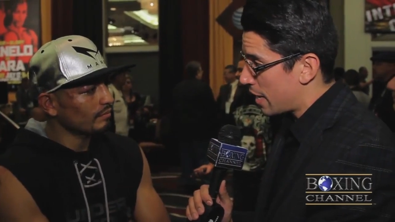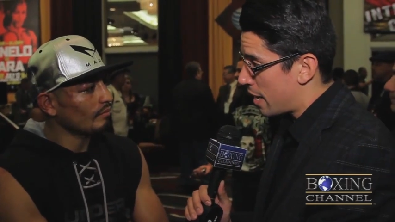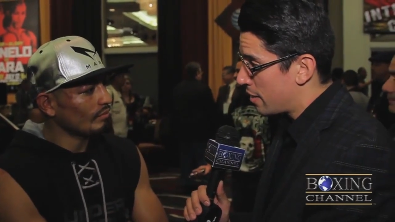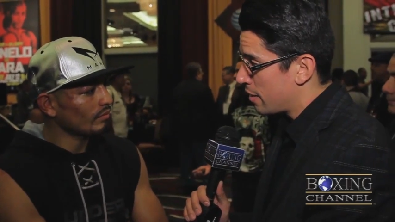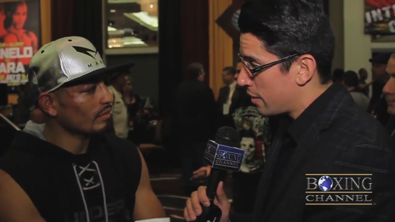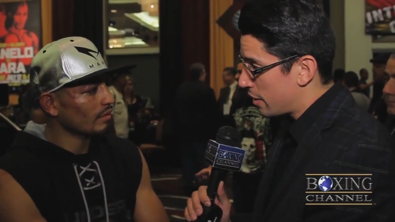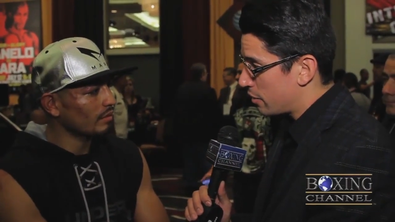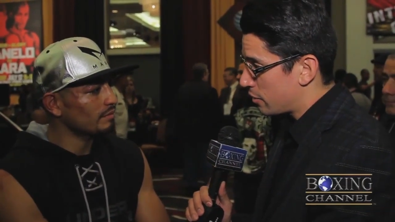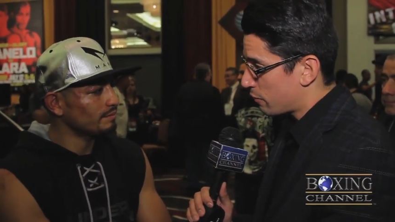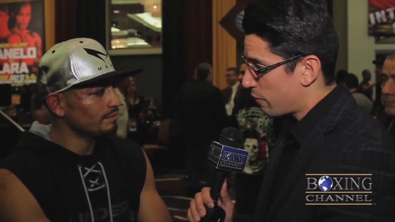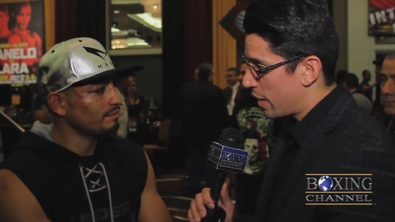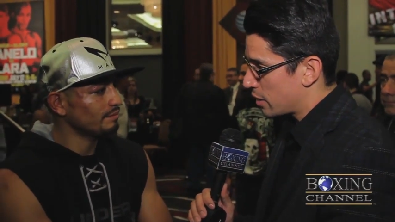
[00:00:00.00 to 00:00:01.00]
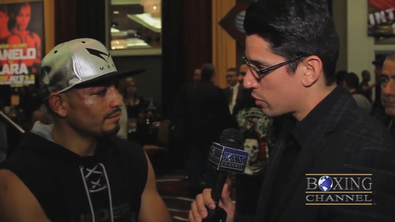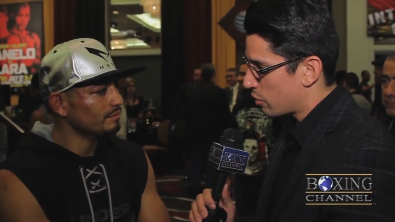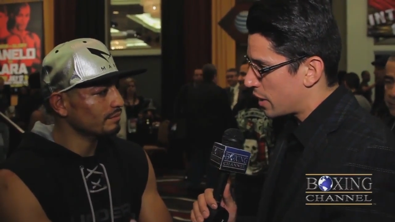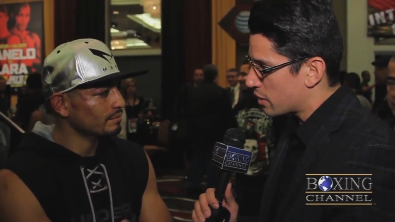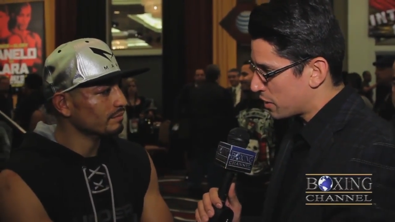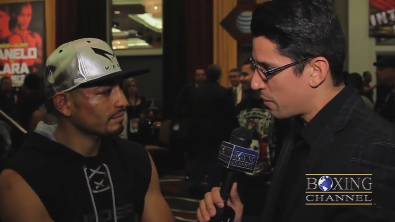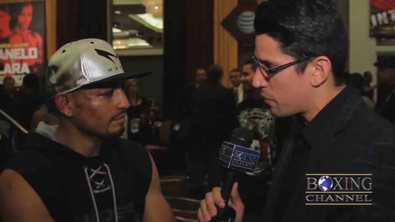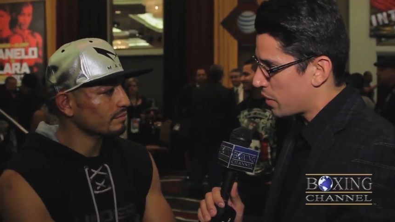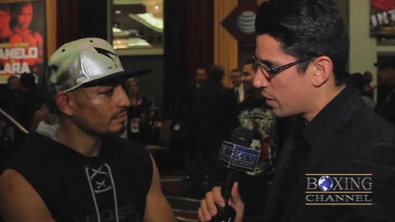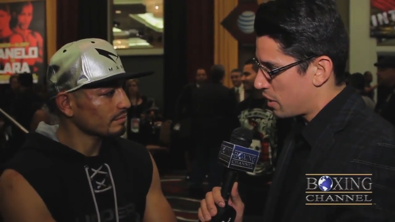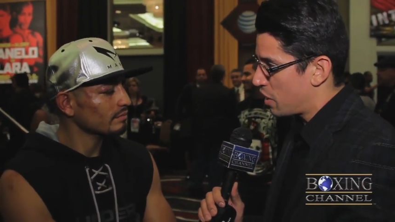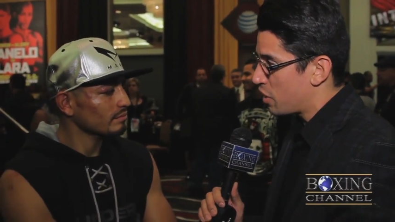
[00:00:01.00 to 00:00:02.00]
Speaker 1: that in this fight, so that's
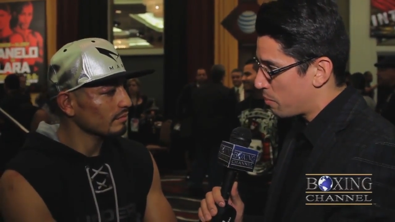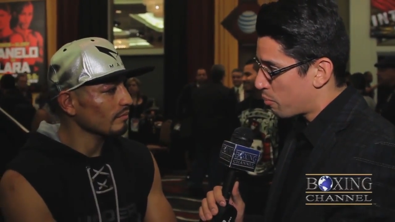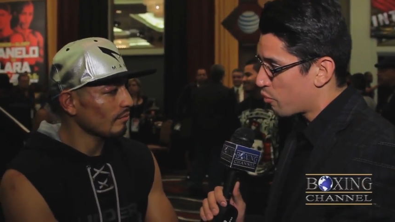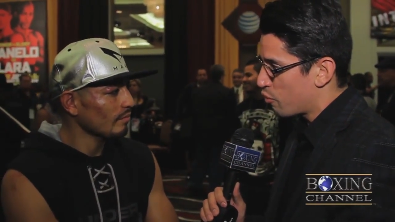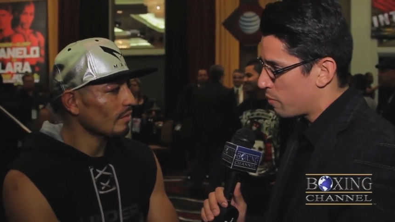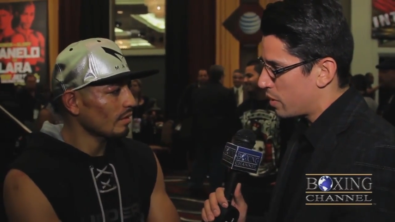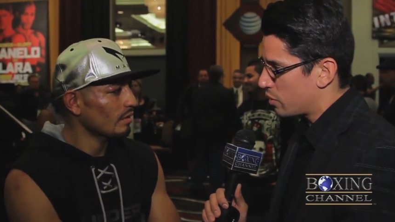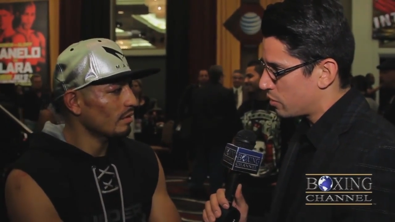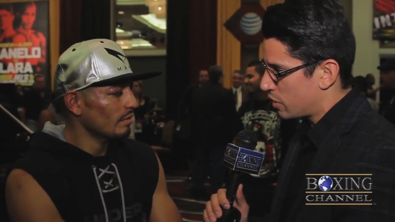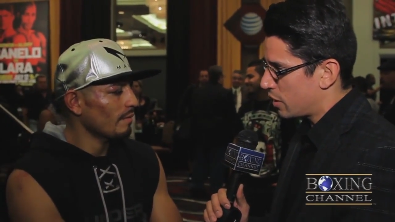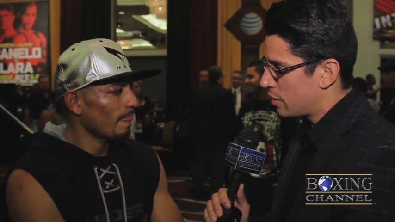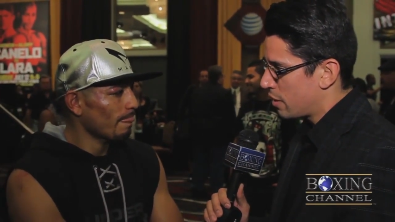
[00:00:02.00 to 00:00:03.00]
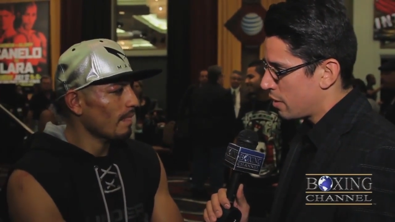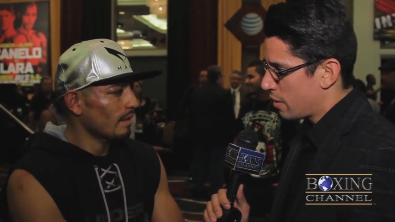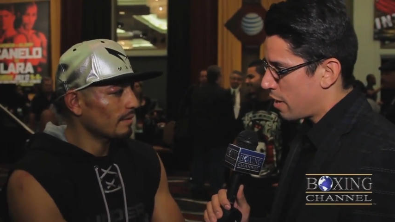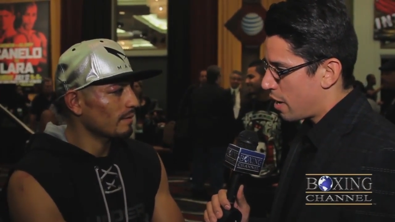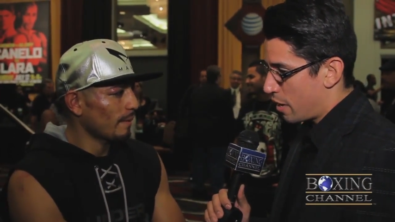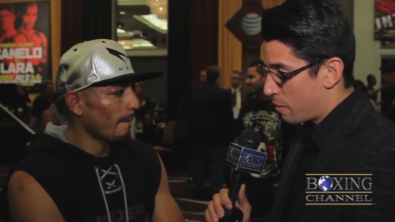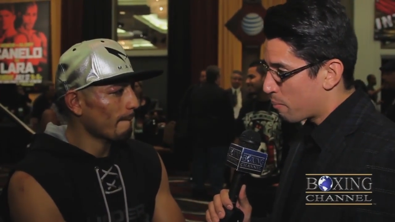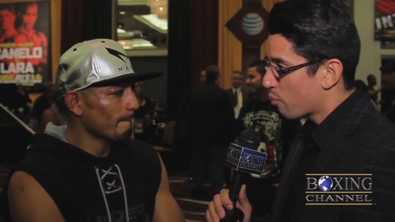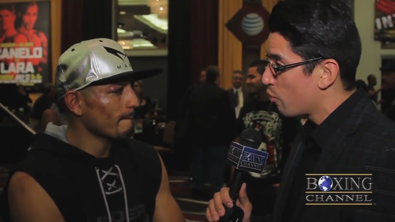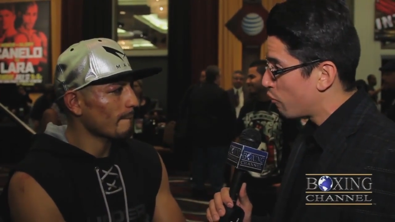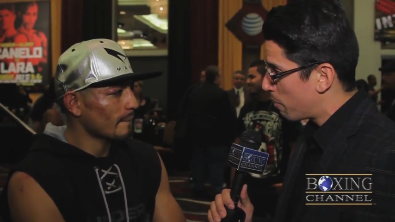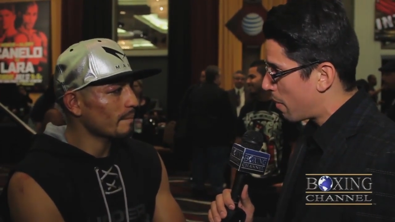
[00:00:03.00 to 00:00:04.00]
something, uh, an improvement you did uh,
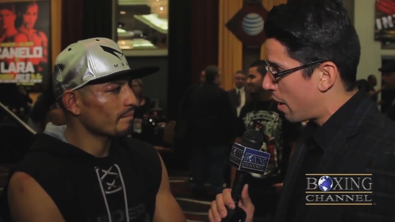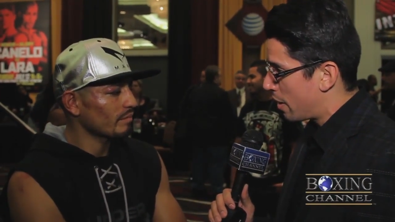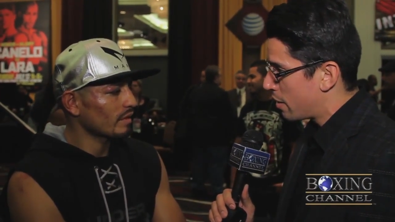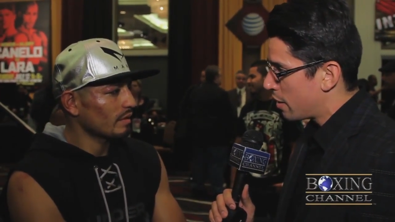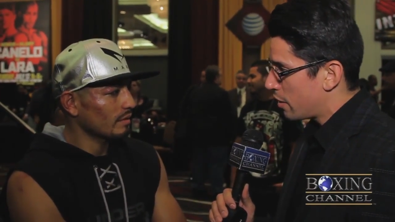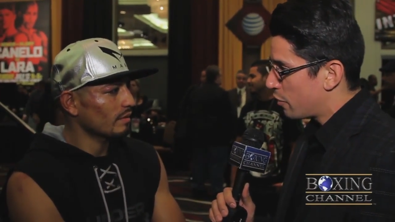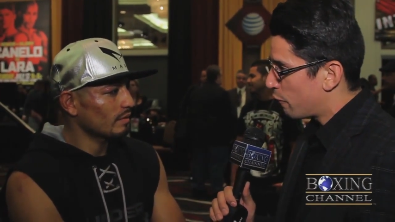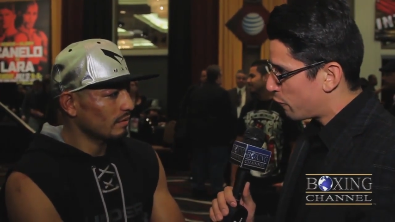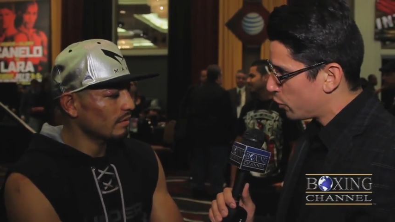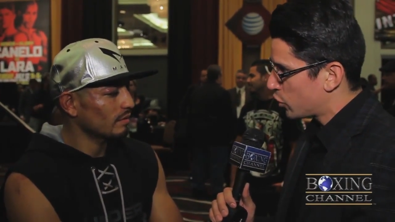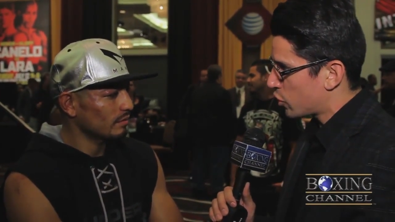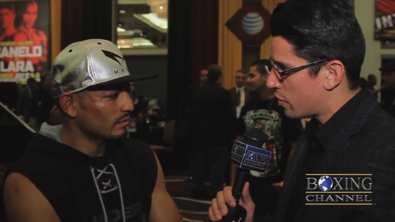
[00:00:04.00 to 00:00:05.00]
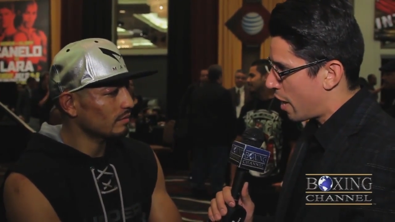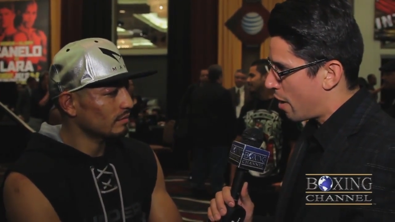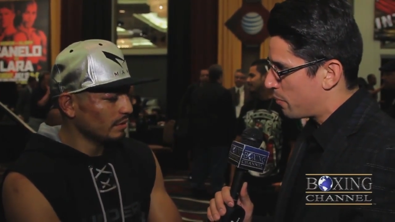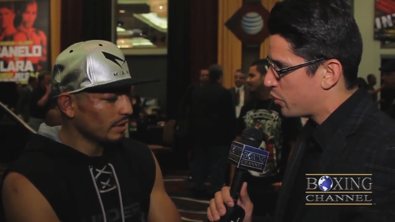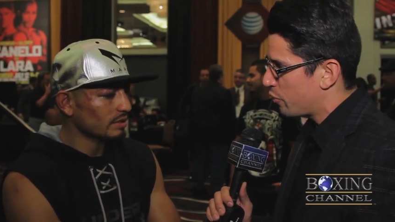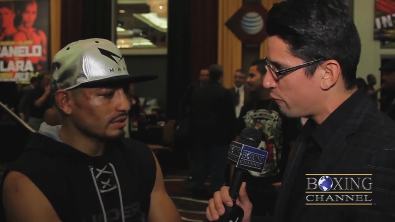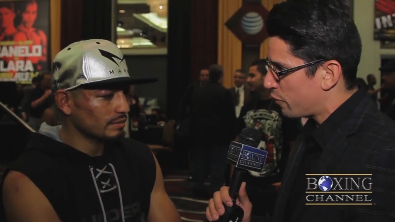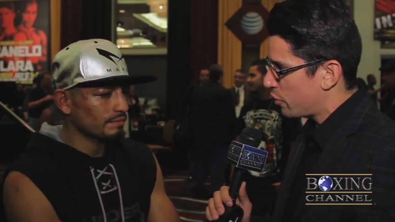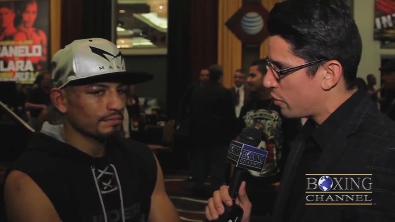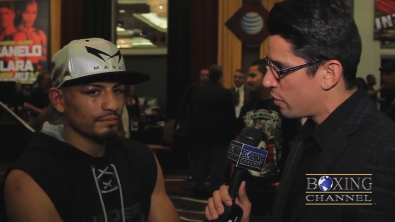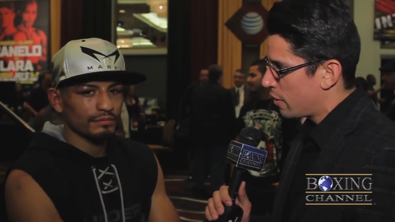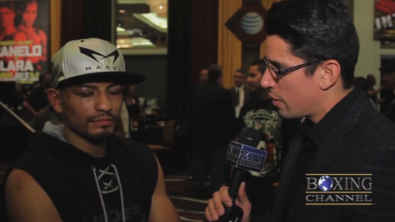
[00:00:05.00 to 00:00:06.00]
improve upon. The future now, do you
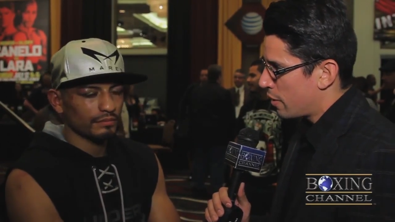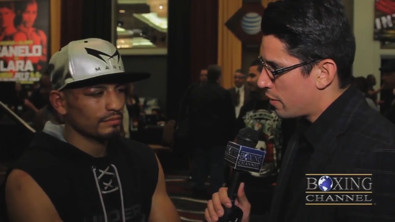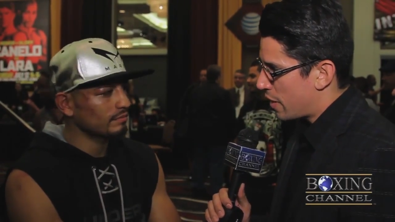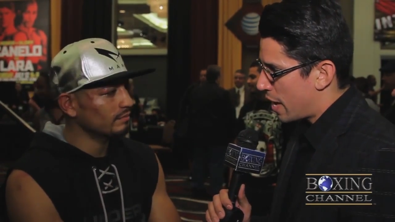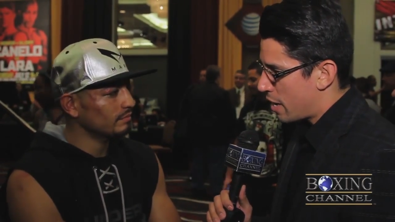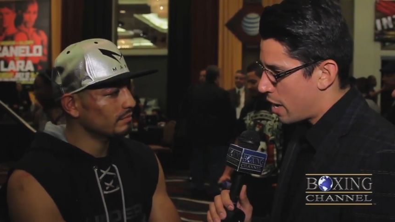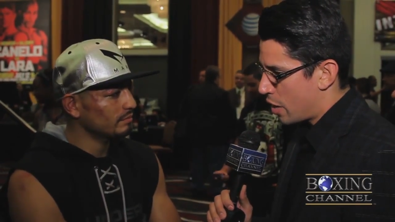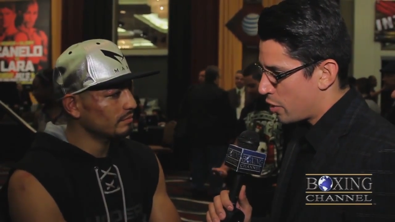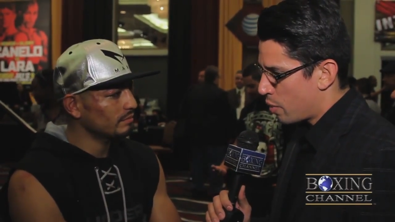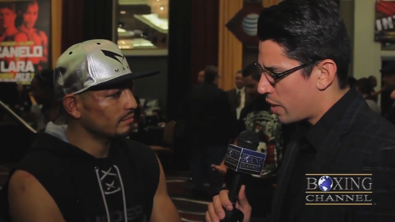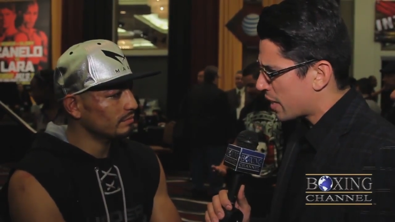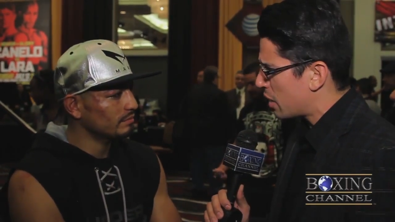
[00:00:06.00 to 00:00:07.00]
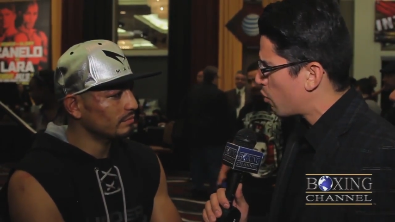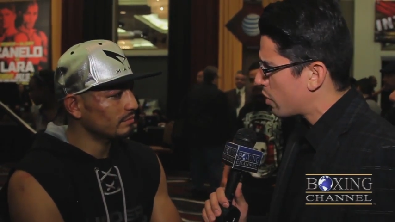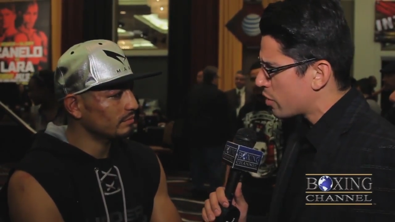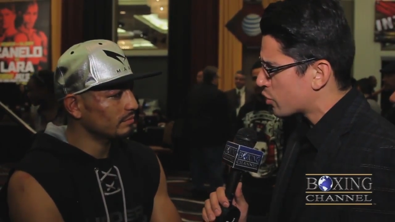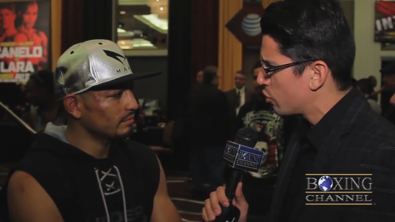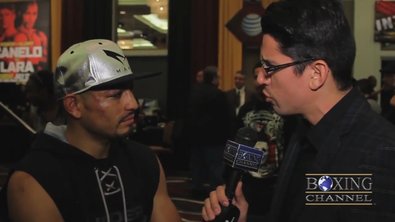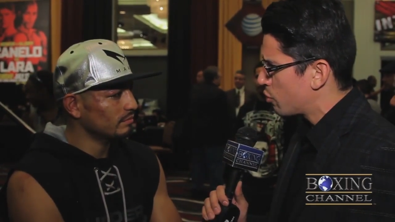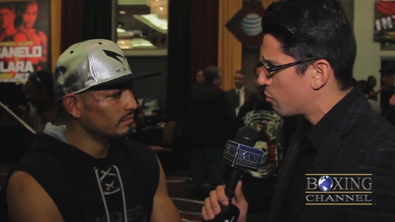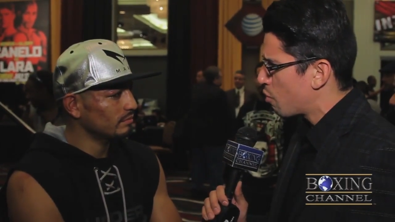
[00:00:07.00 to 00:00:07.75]
feel that uh, you want to get one or two